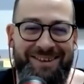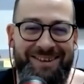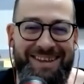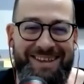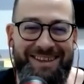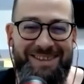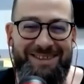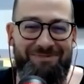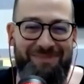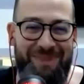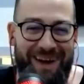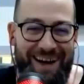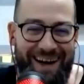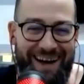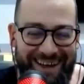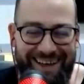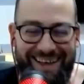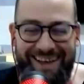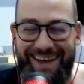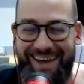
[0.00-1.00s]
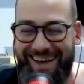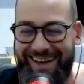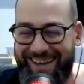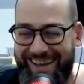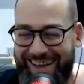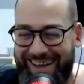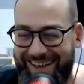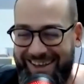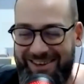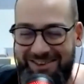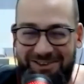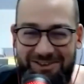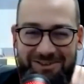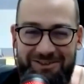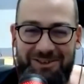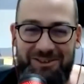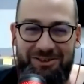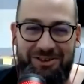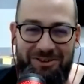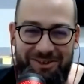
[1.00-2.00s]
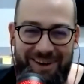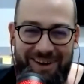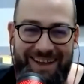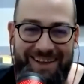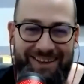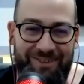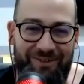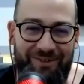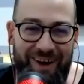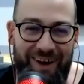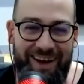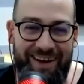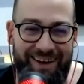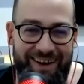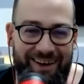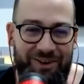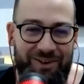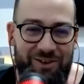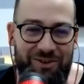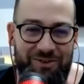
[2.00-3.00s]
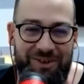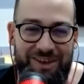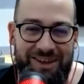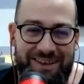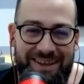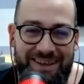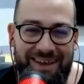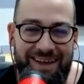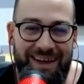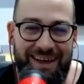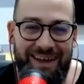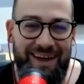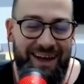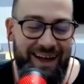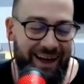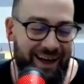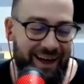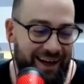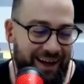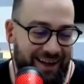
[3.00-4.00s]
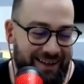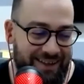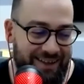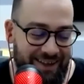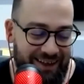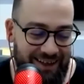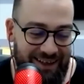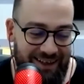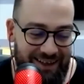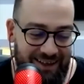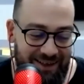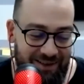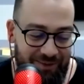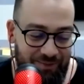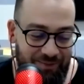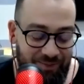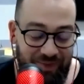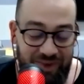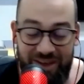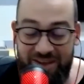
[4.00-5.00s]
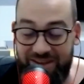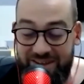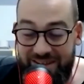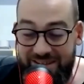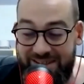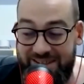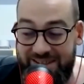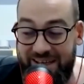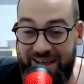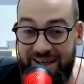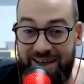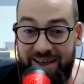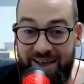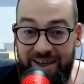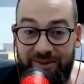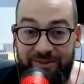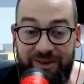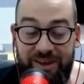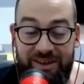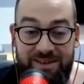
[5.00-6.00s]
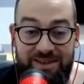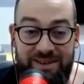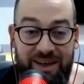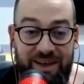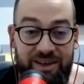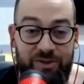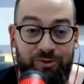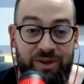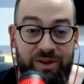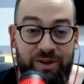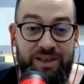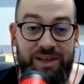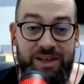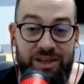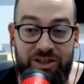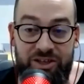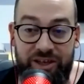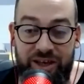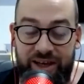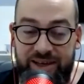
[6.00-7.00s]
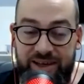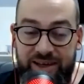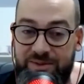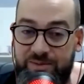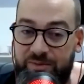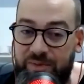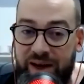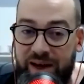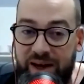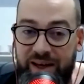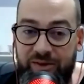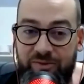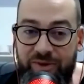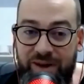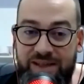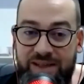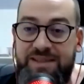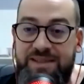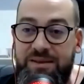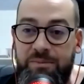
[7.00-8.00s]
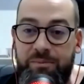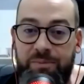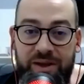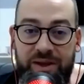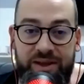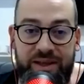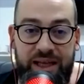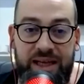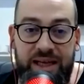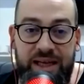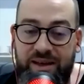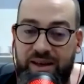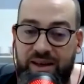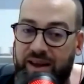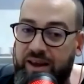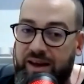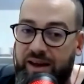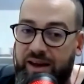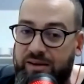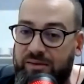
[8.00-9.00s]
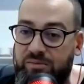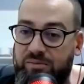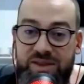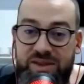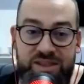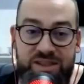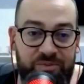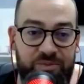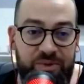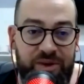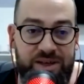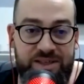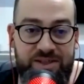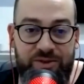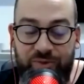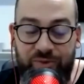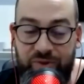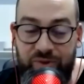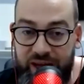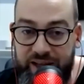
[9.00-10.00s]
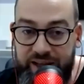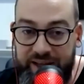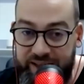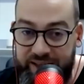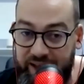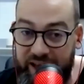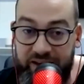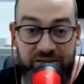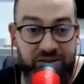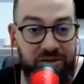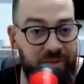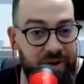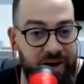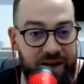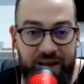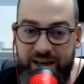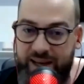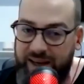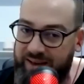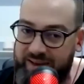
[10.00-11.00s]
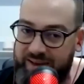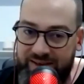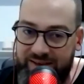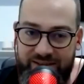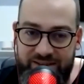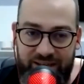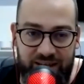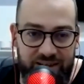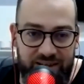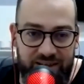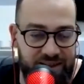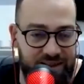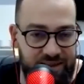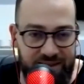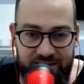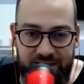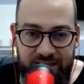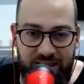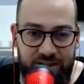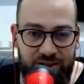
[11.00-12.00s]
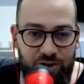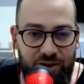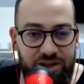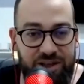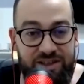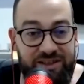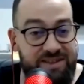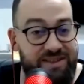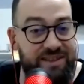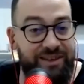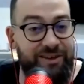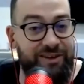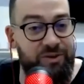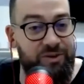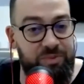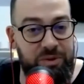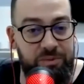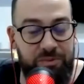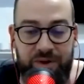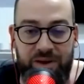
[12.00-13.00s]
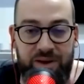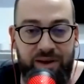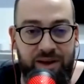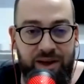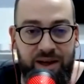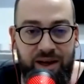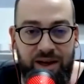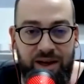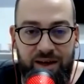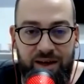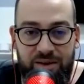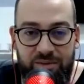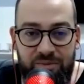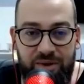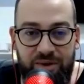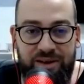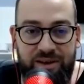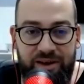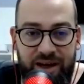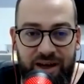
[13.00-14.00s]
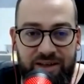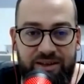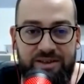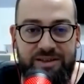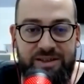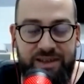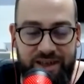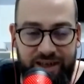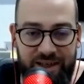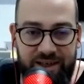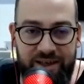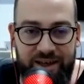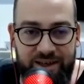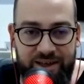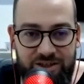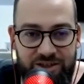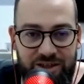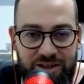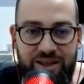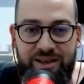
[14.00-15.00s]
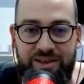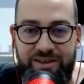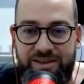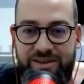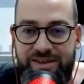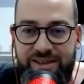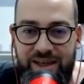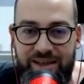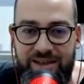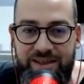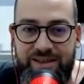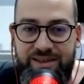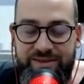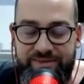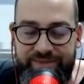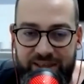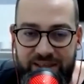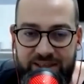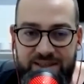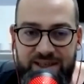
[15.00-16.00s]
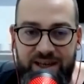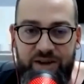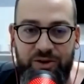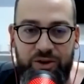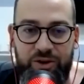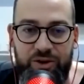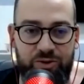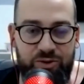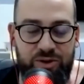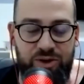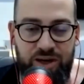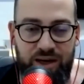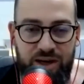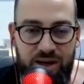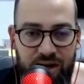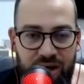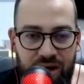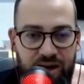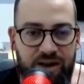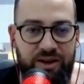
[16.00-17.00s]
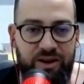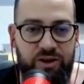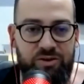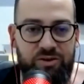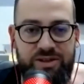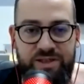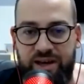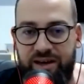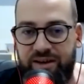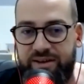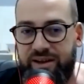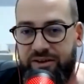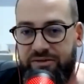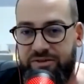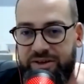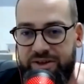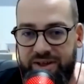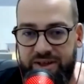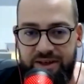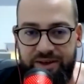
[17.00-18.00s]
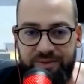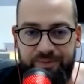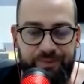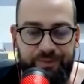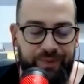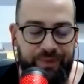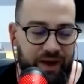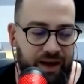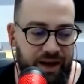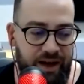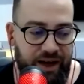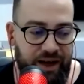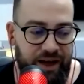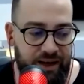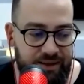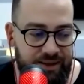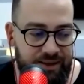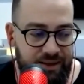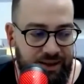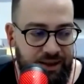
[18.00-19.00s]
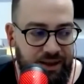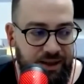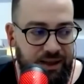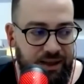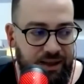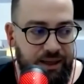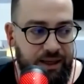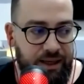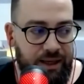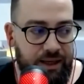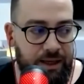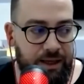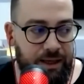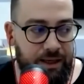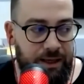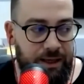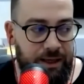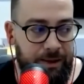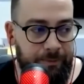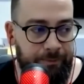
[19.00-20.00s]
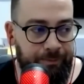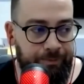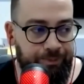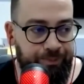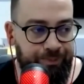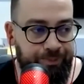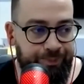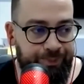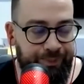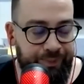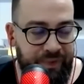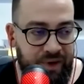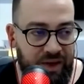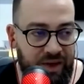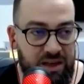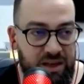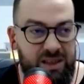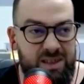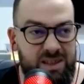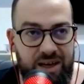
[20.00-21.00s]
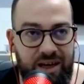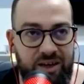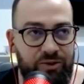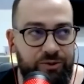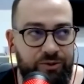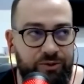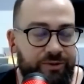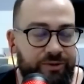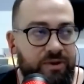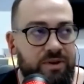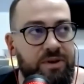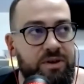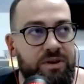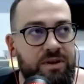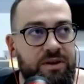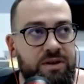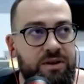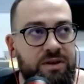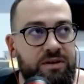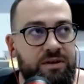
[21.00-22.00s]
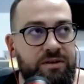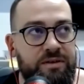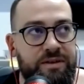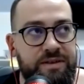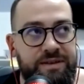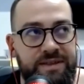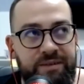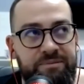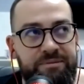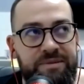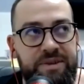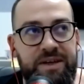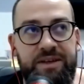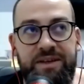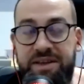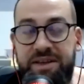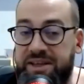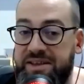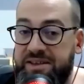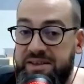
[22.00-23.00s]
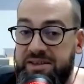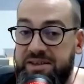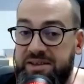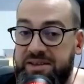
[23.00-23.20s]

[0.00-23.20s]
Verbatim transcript: with a spark, and then you you create the fire out of it. And um, in this thing, if they start with a niche and explain one simple thing in a simplest way that everybody can understand it, not only the senior people, but the others can actually understand it. That's how you you start everything, and um, it's kind of something that